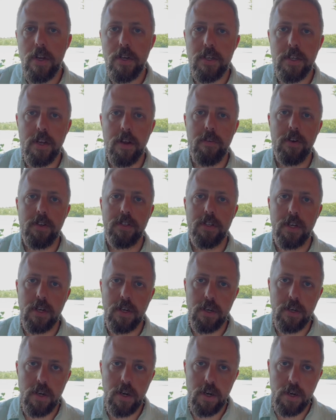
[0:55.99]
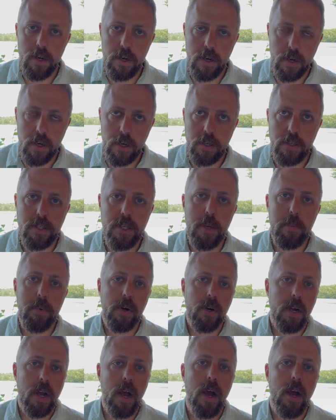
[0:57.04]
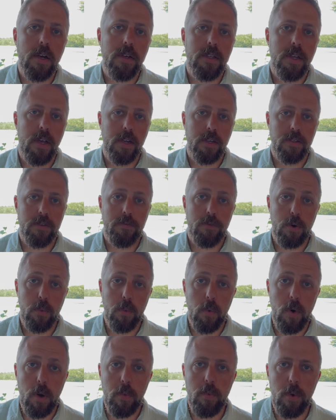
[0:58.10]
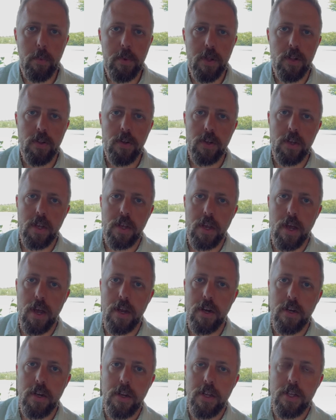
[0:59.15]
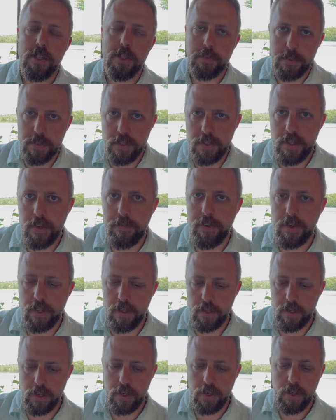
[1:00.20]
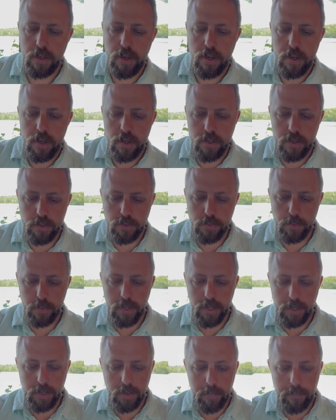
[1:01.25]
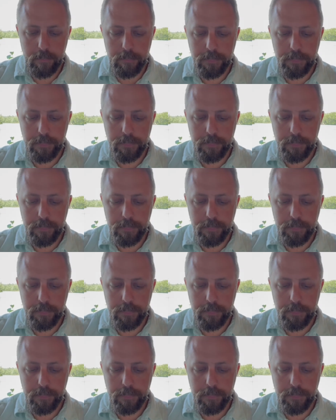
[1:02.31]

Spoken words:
to give us a deeper context for what we'll be looking at specifically this week.